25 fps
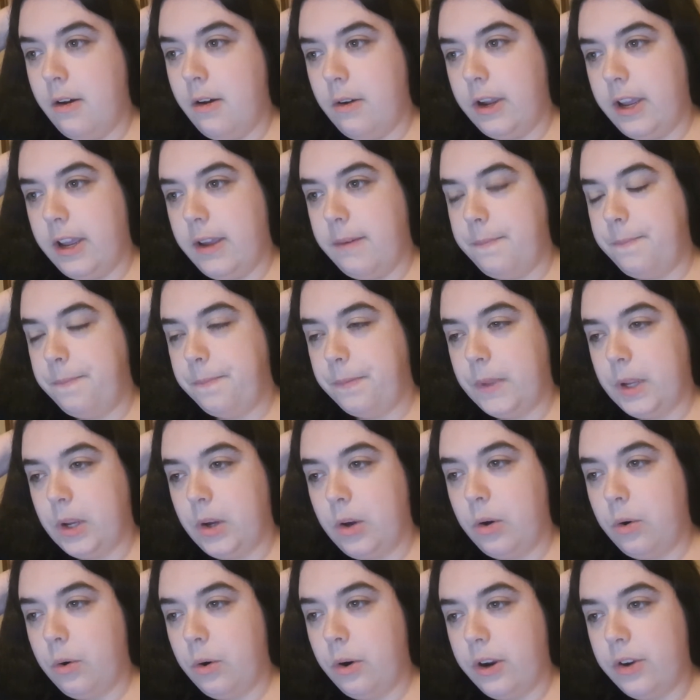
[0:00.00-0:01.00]
Okay,
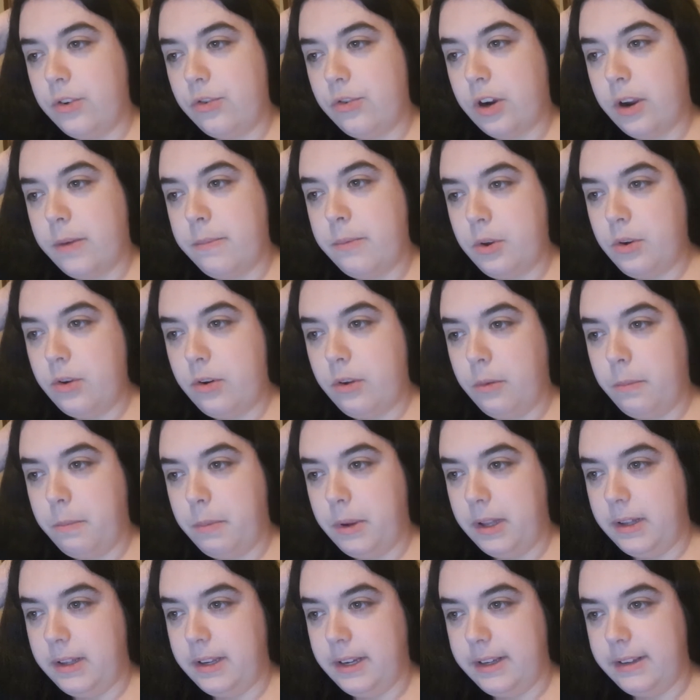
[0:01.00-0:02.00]
court and tribunal
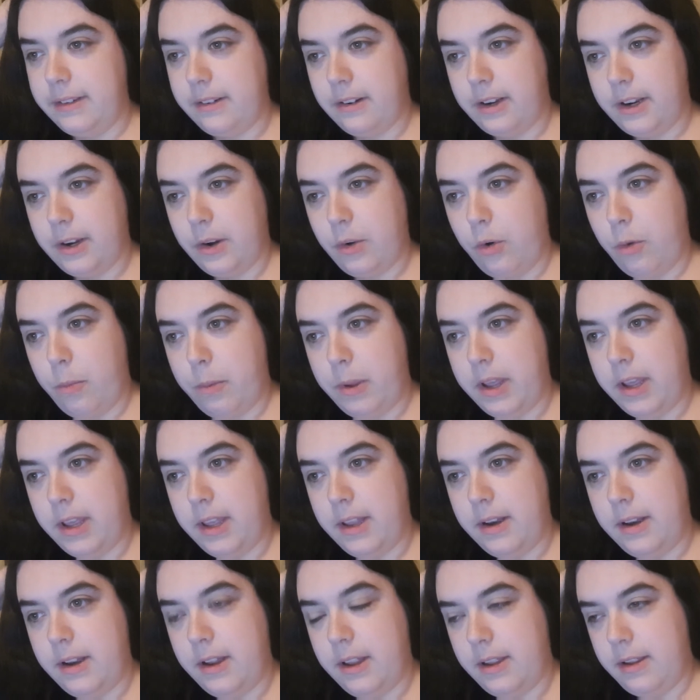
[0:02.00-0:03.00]
buildings are going to
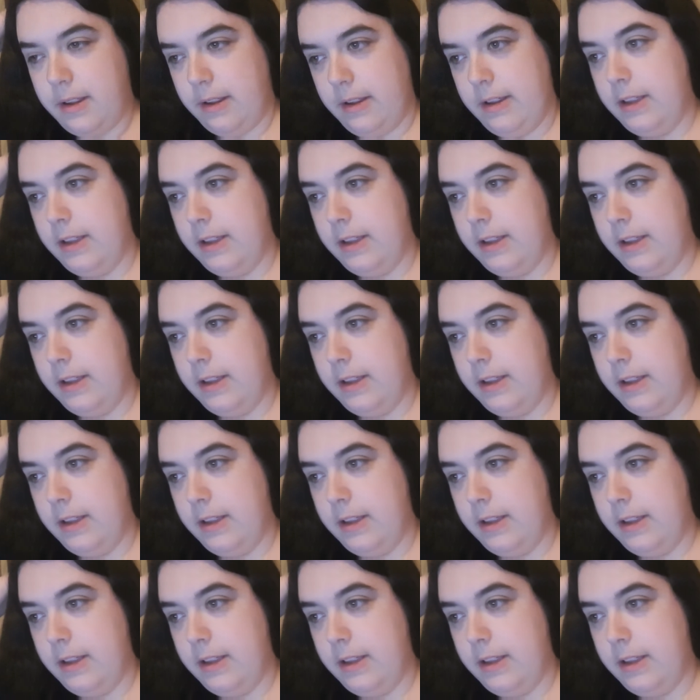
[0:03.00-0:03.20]
open.